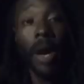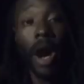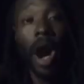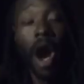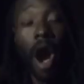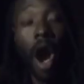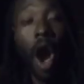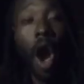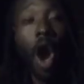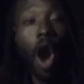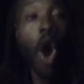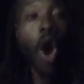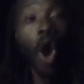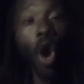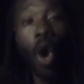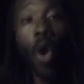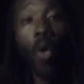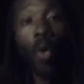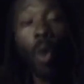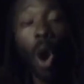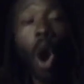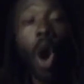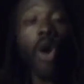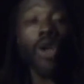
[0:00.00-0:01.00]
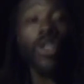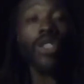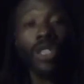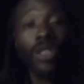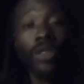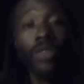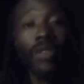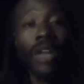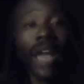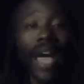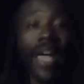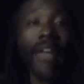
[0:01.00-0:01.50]
all
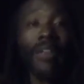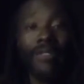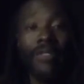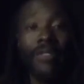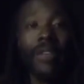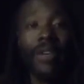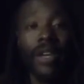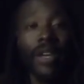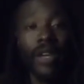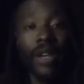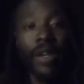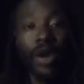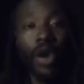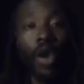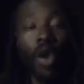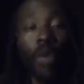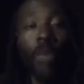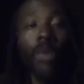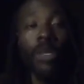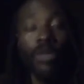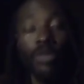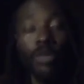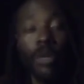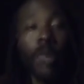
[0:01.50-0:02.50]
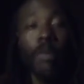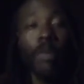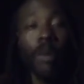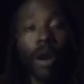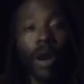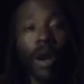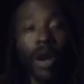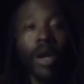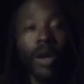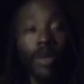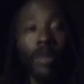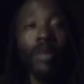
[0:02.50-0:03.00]
walks of life in homeless people
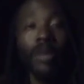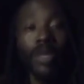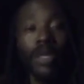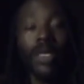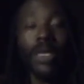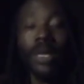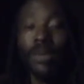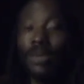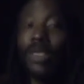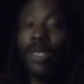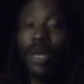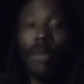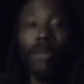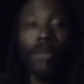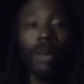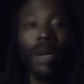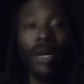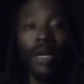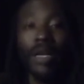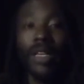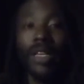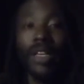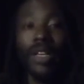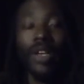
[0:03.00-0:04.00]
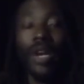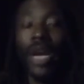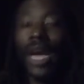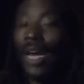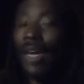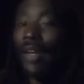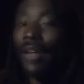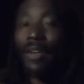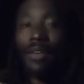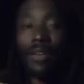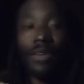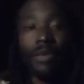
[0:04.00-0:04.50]
are helping us. I'm talking about you
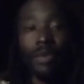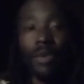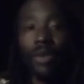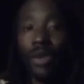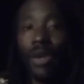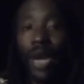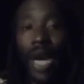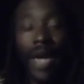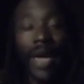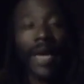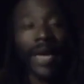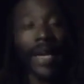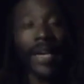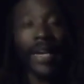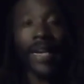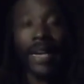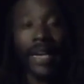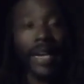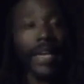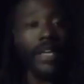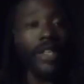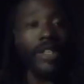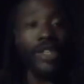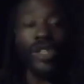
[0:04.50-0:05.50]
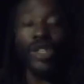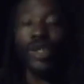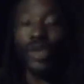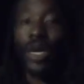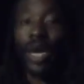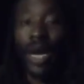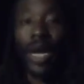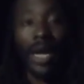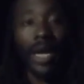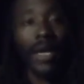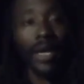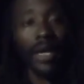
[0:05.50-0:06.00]
got Indians, you
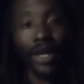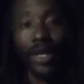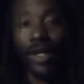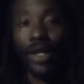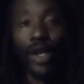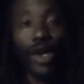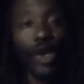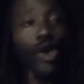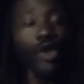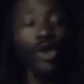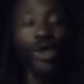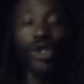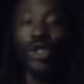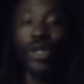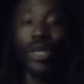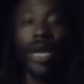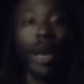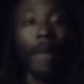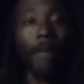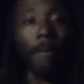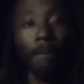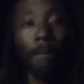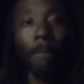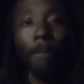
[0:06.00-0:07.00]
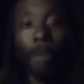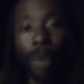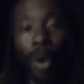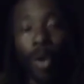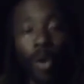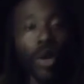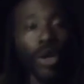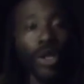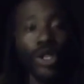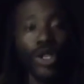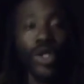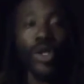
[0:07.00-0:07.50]
got Hindus, you got
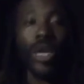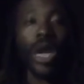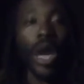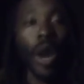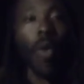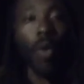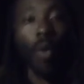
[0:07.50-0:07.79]
Polish, you got